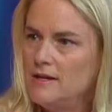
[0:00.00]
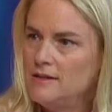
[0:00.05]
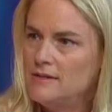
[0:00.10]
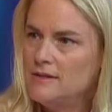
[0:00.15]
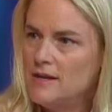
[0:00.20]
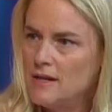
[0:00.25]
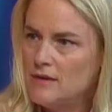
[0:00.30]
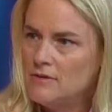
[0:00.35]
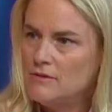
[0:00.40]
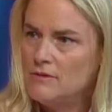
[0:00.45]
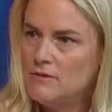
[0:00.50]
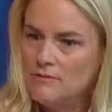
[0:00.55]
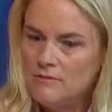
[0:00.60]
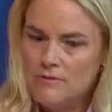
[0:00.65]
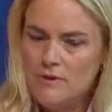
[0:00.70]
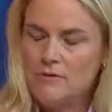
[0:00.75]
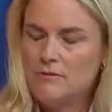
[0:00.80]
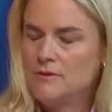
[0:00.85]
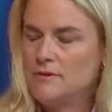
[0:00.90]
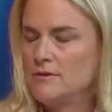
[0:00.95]
schedule of
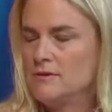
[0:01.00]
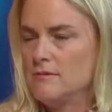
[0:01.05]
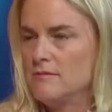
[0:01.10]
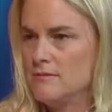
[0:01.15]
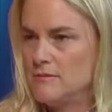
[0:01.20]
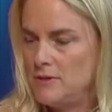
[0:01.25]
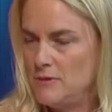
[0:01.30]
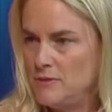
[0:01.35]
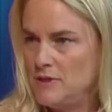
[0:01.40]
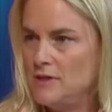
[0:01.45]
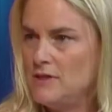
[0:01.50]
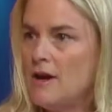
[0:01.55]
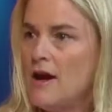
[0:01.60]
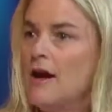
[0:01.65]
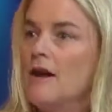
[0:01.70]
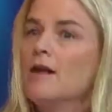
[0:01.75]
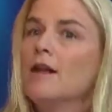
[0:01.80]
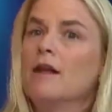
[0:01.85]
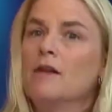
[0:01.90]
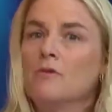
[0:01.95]
what was to be
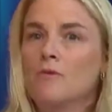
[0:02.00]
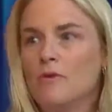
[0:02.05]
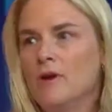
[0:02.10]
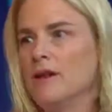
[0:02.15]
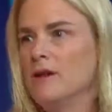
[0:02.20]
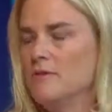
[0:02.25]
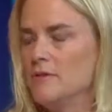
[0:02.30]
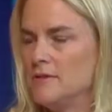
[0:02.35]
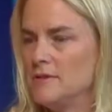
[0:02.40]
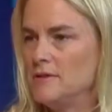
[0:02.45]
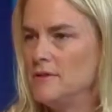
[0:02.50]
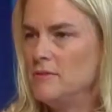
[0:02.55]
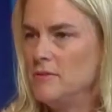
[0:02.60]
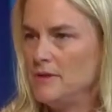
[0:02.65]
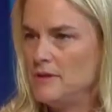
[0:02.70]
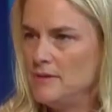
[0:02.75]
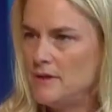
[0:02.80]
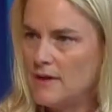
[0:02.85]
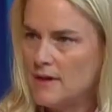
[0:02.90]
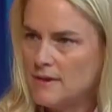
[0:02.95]
taught and when it was to be
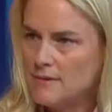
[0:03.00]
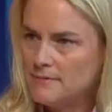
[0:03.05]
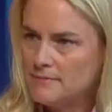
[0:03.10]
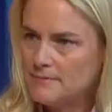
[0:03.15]
taught.